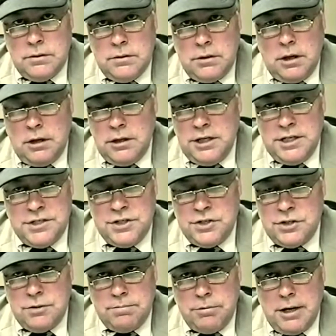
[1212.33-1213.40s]
All it is is
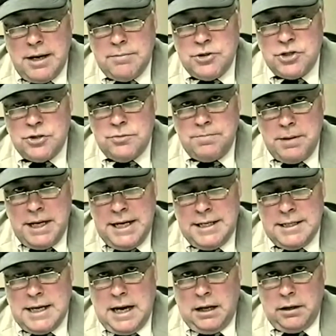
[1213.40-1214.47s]
the promise to pay a
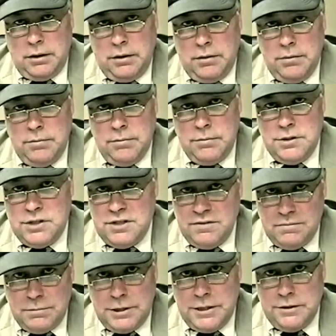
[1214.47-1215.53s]
dollar. Does
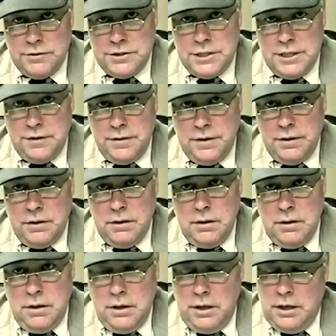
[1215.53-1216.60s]
everybody understand that?
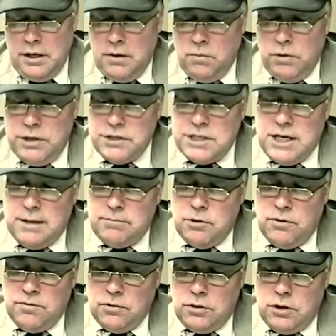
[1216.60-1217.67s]
And what has happened
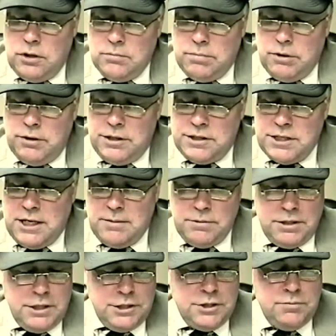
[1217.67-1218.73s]
over a long period of time in
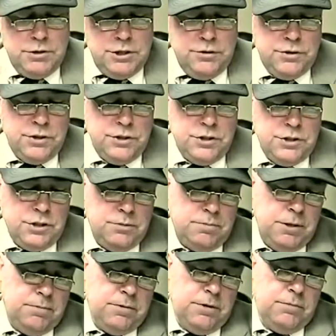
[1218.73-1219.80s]
custom and uses is the
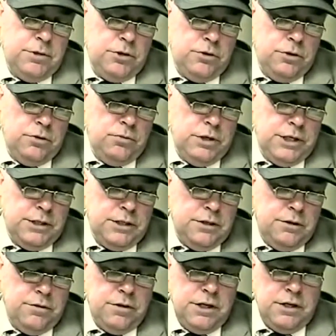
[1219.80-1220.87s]
people have been hoodwinked
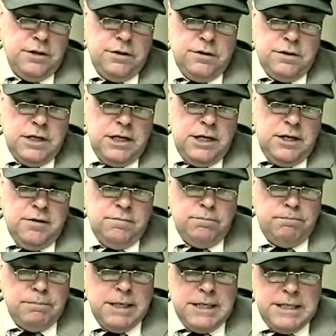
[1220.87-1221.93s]
into thinking that they have
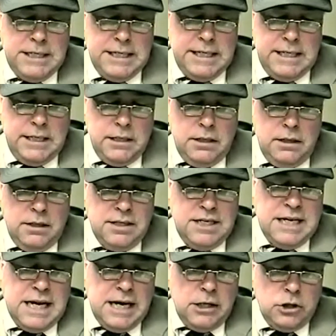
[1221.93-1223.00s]
money,
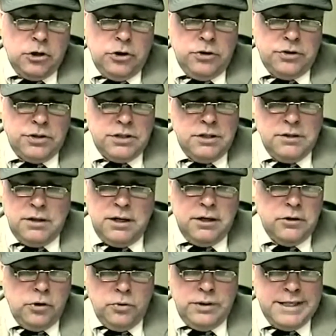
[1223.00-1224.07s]
dollars. There are
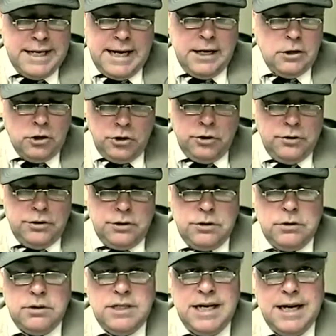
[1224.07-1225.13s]
no dollars.
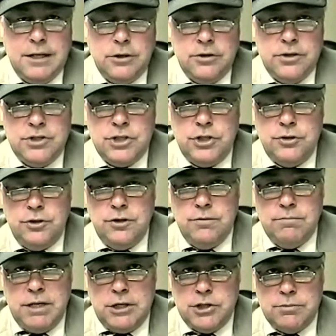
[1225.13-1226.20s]
Dollar is a unit of
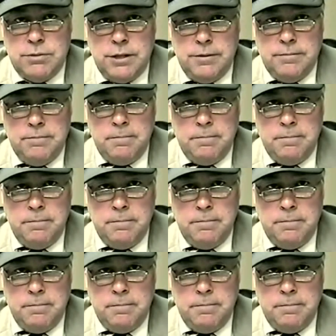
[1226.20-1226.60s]
measurement.